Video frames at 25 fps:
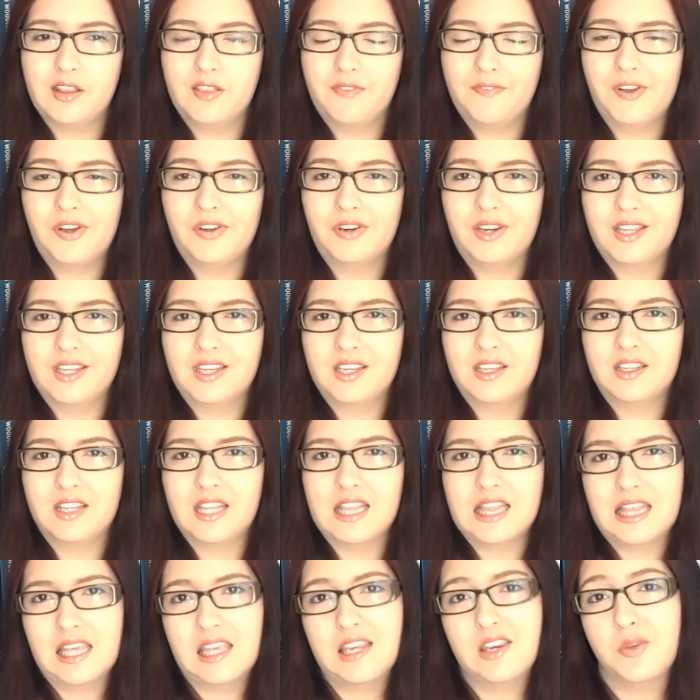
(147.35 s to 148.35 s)
This felt like a
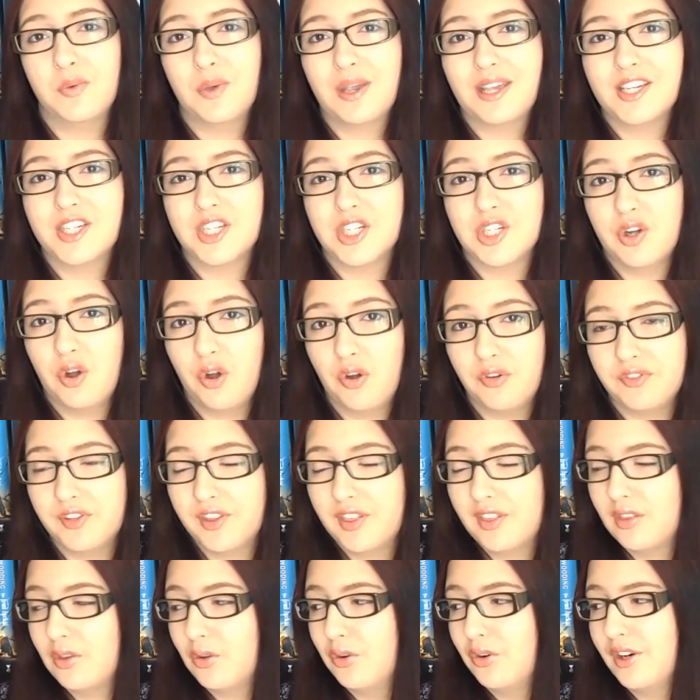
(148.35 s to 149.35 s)
continuation of
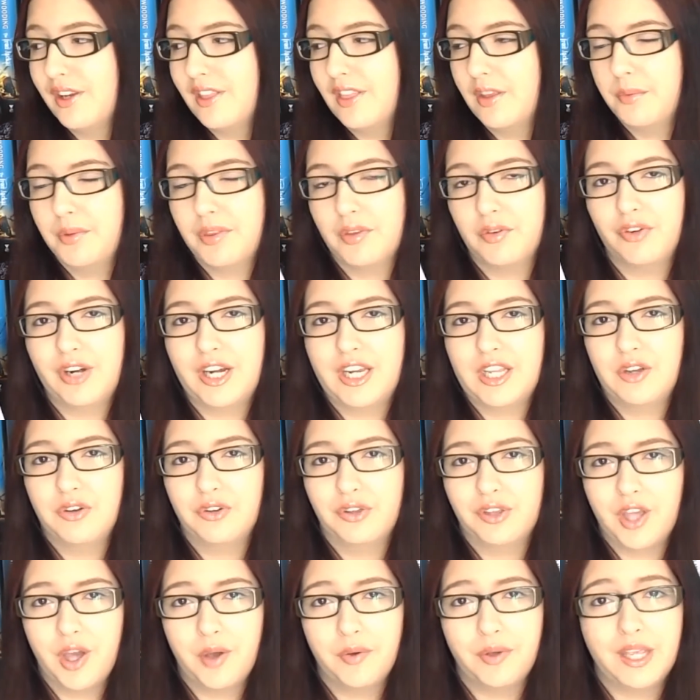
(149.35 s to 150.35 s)
a story that was already
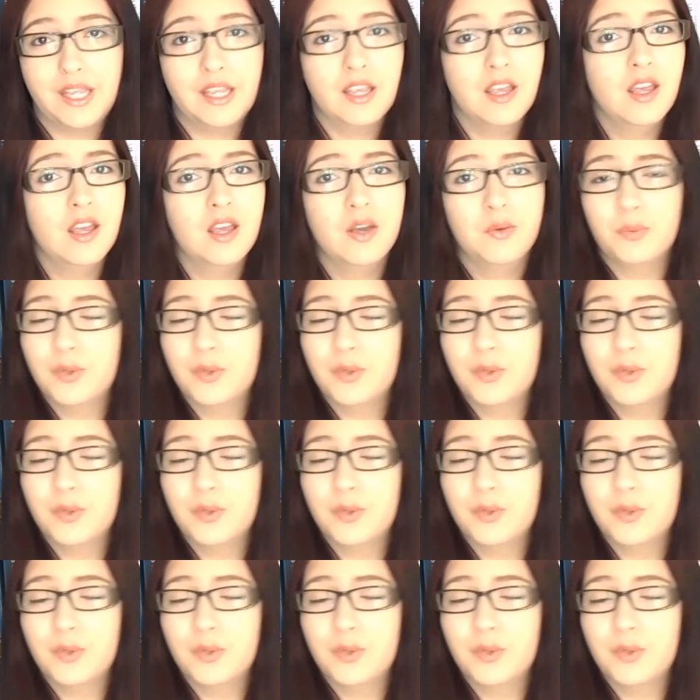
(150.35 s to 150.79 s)
ongoing,